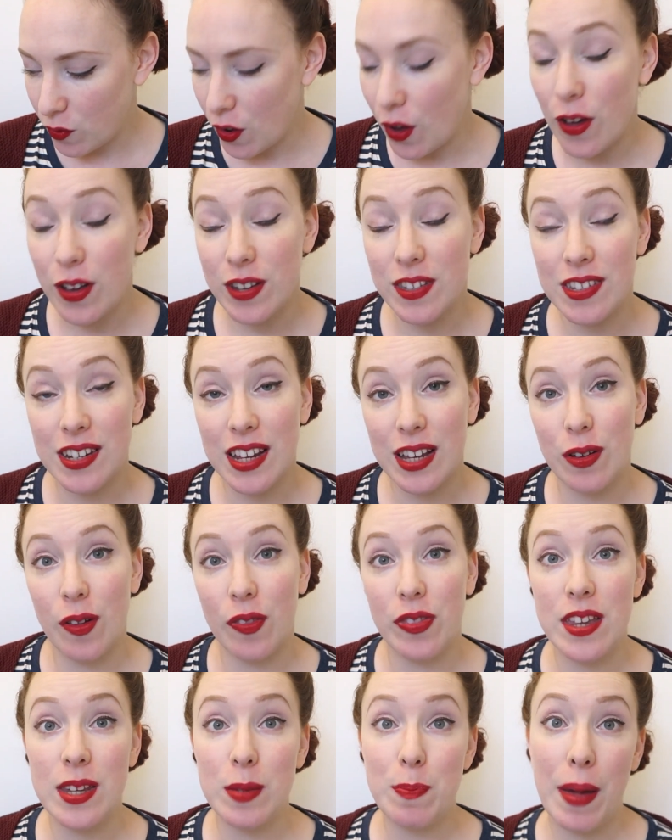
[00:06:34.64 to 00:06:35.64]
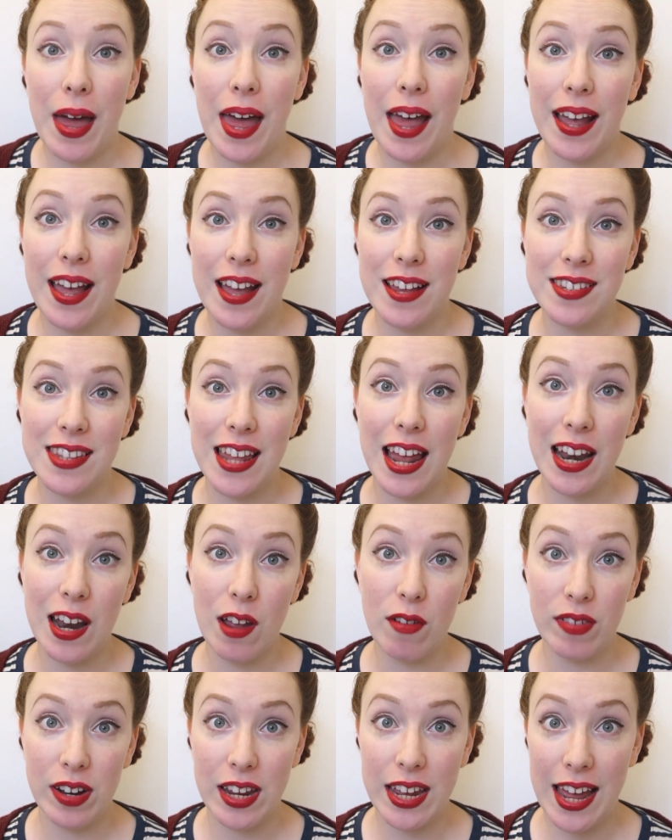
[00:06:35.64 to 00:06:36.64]
fastening on this bag has that
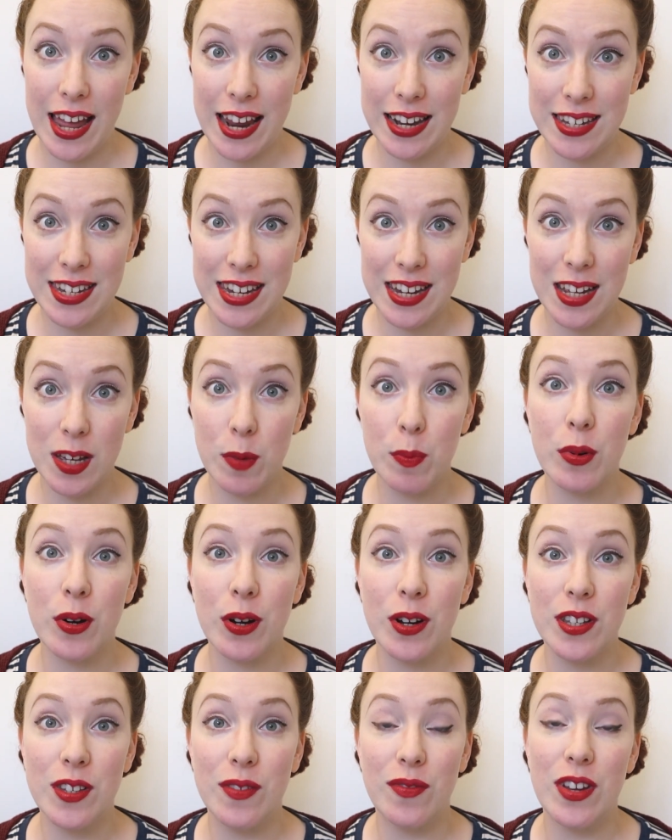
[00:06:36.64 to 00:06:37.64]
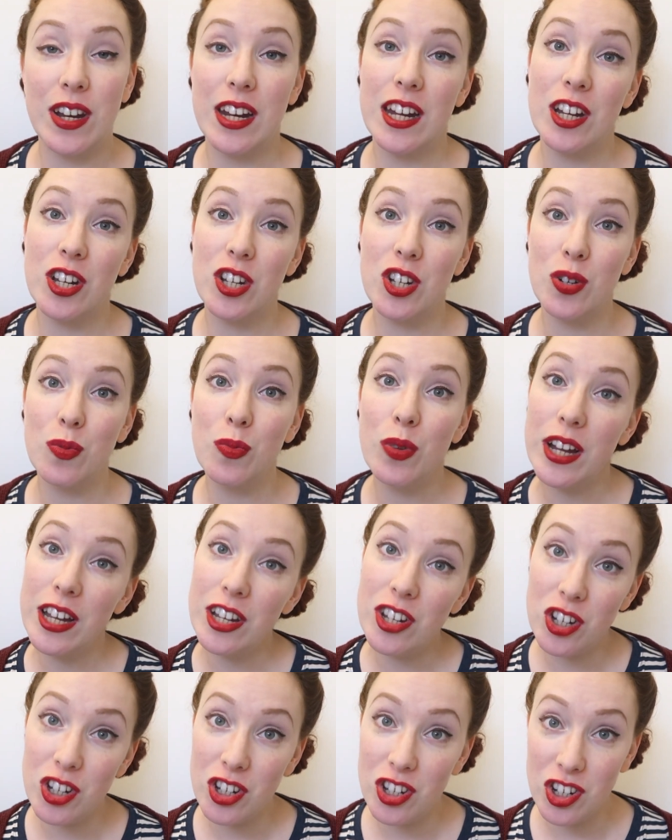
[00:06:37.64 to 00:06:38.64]
lovely antique brass finish,
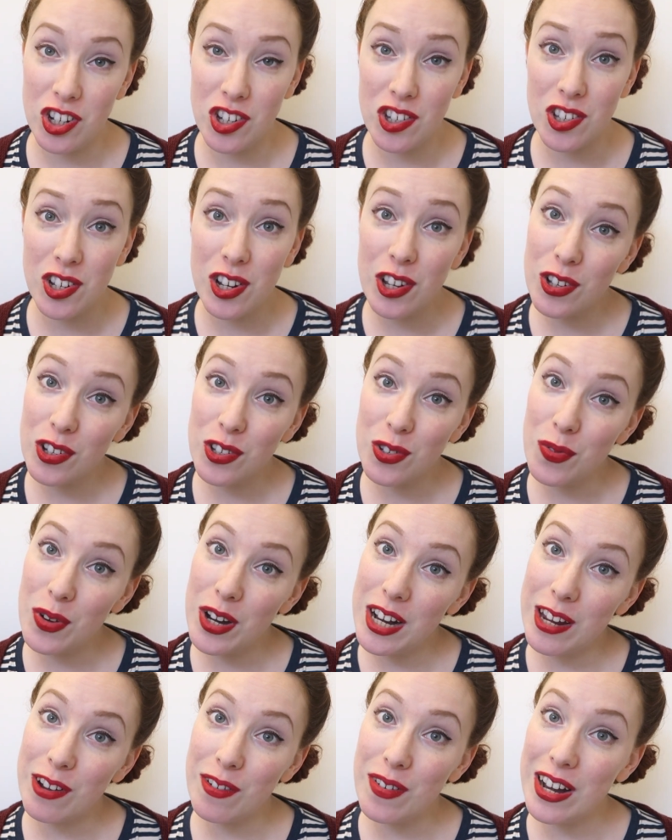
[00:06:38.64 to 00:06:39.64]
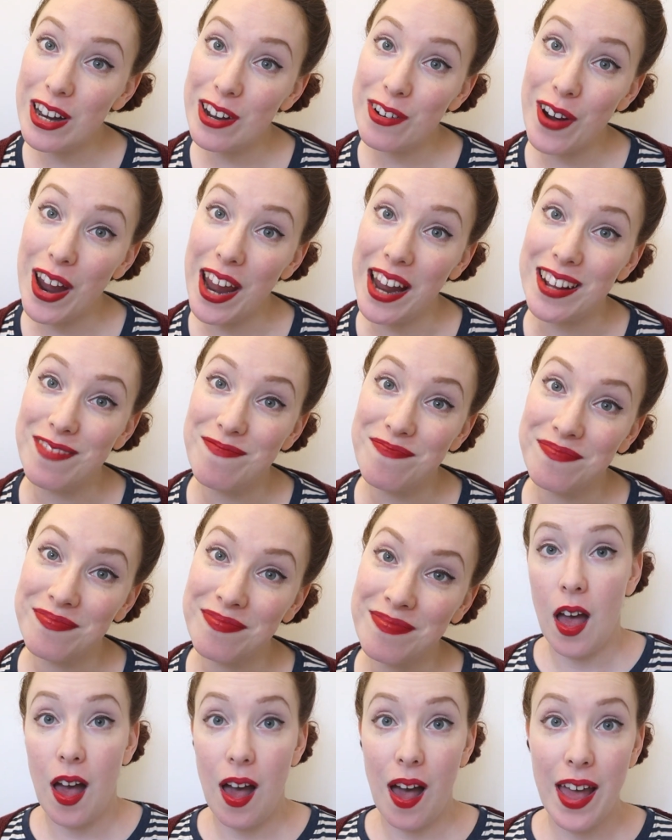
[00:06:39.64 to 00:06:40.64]
which just looks really, really great.
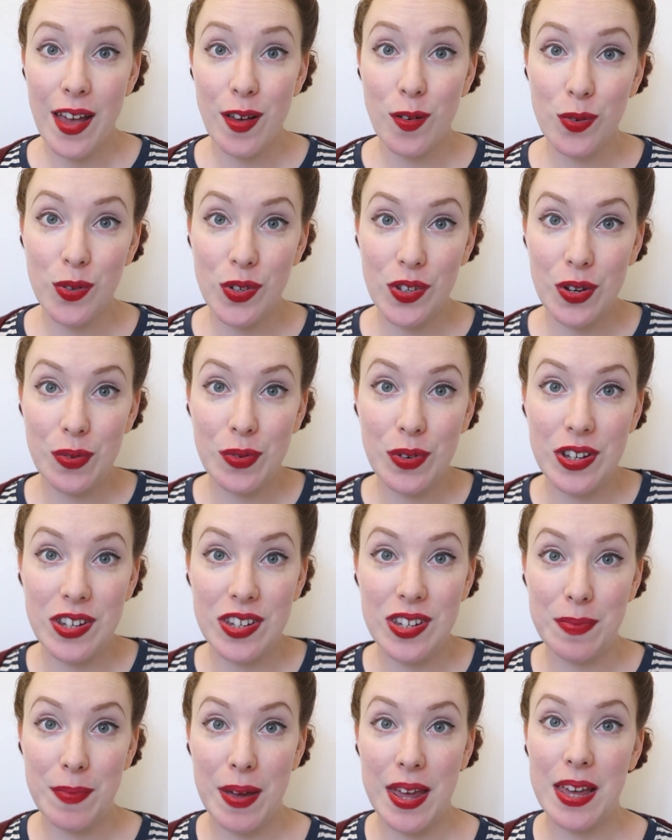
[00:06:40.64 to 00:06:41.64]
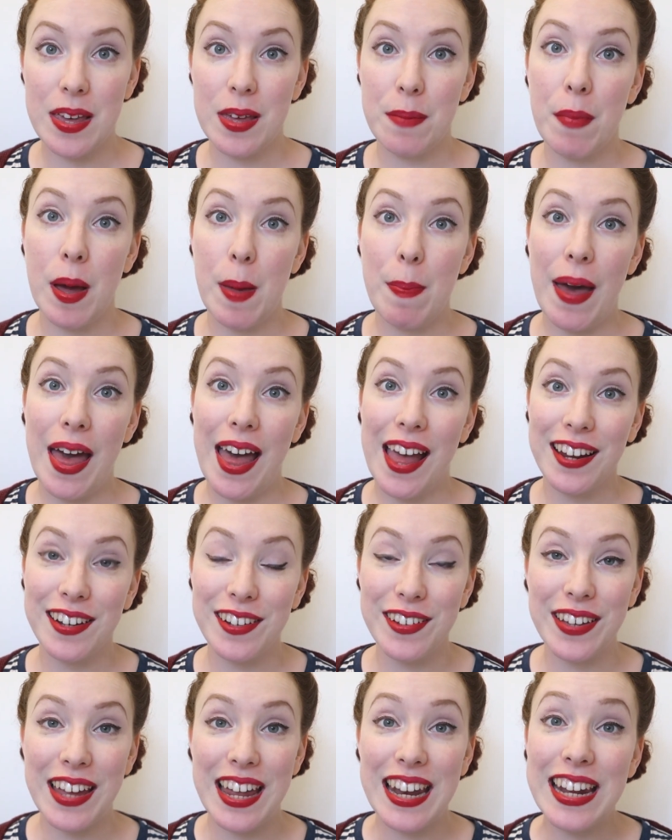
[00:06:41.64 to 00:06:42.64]
I also wanted to make my bag
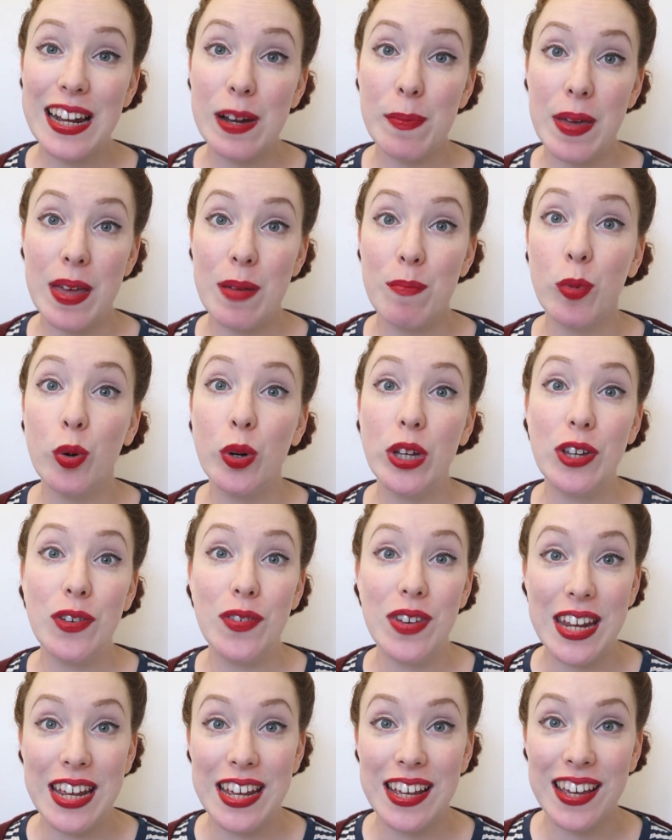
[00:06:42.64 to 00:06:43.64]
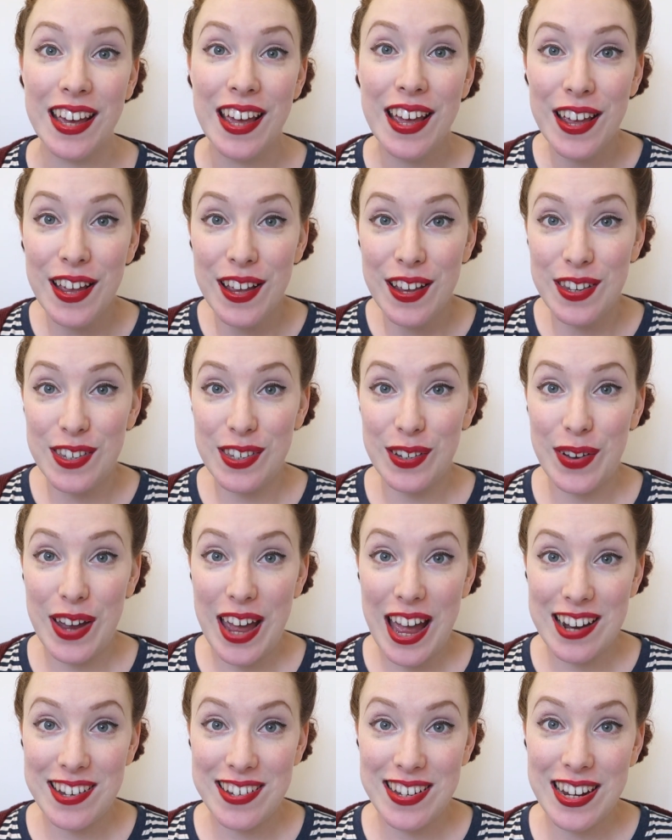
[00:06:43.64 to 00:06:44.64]
look a little bit more unique, so I
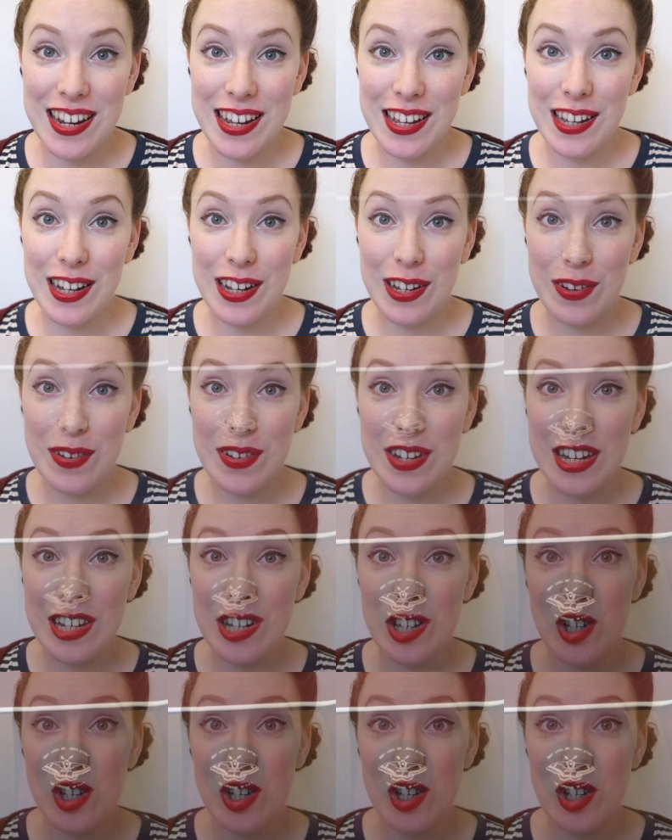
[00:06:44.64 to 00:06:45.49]
actually included